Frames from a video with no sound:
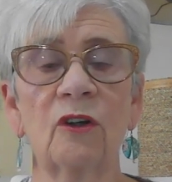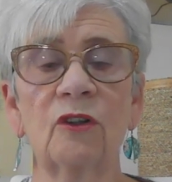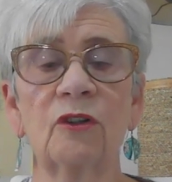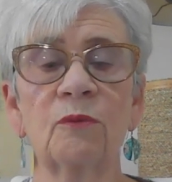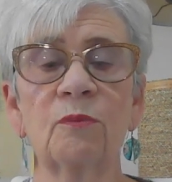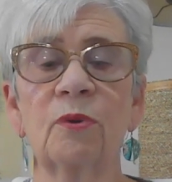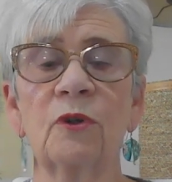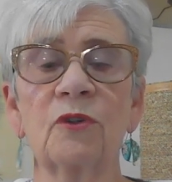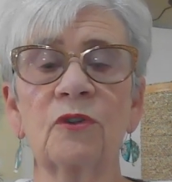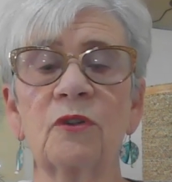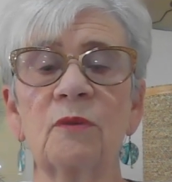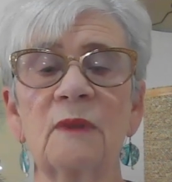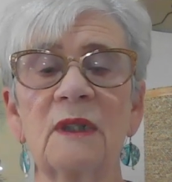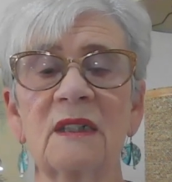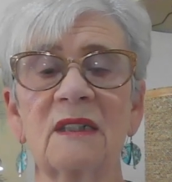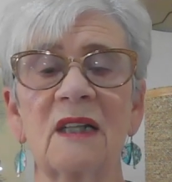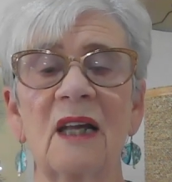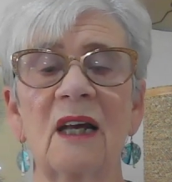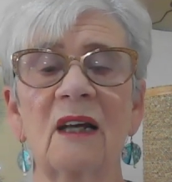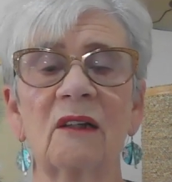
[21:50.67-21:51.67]
could possibly
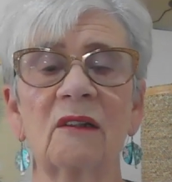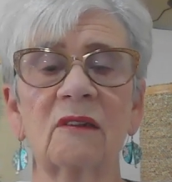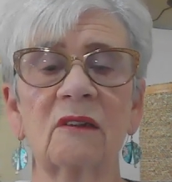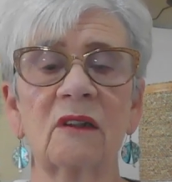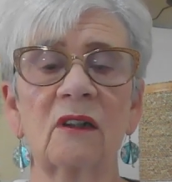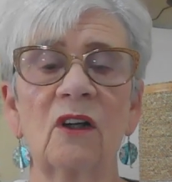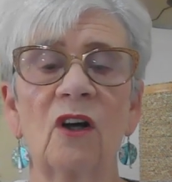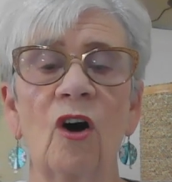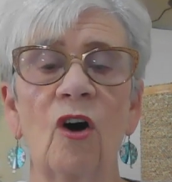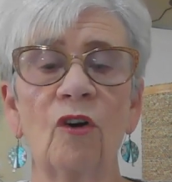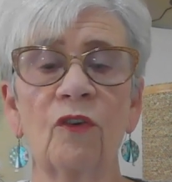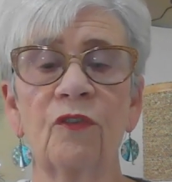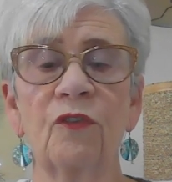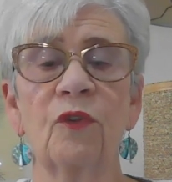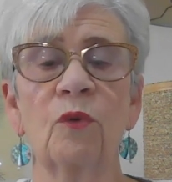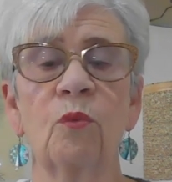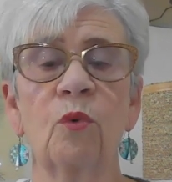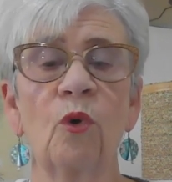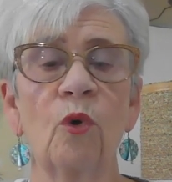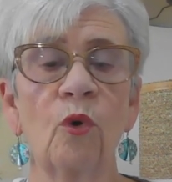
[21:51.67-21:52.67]
sound off
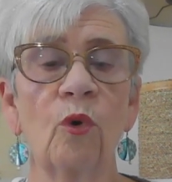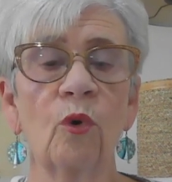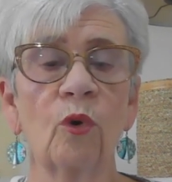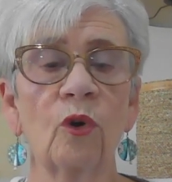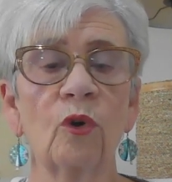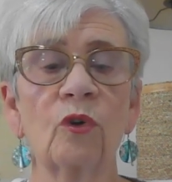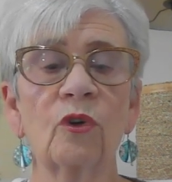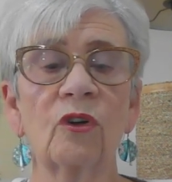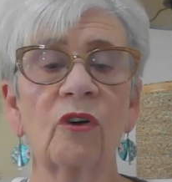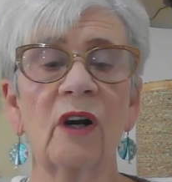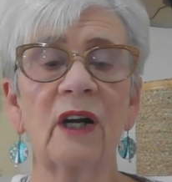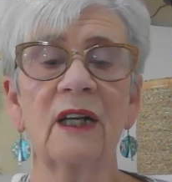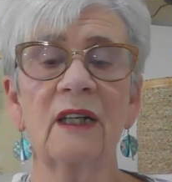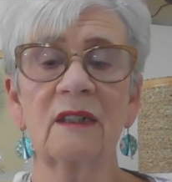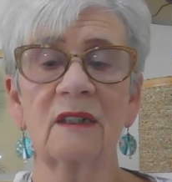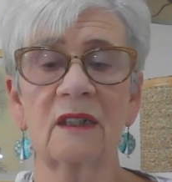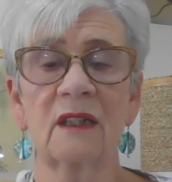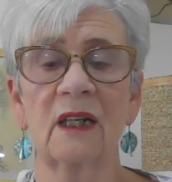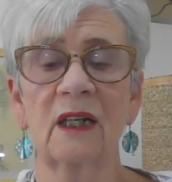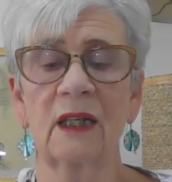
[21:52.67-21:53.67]
the wall or
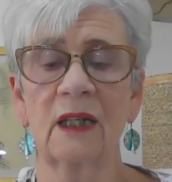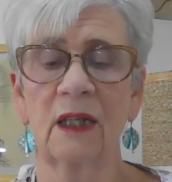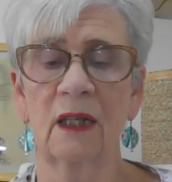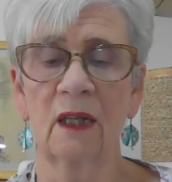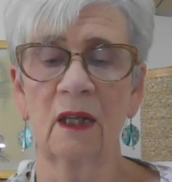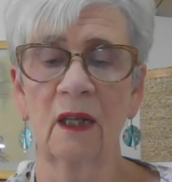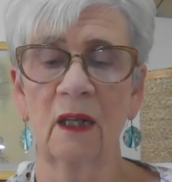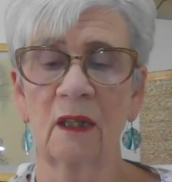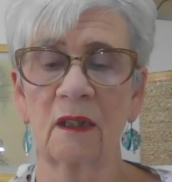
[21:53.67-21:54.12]
crazy.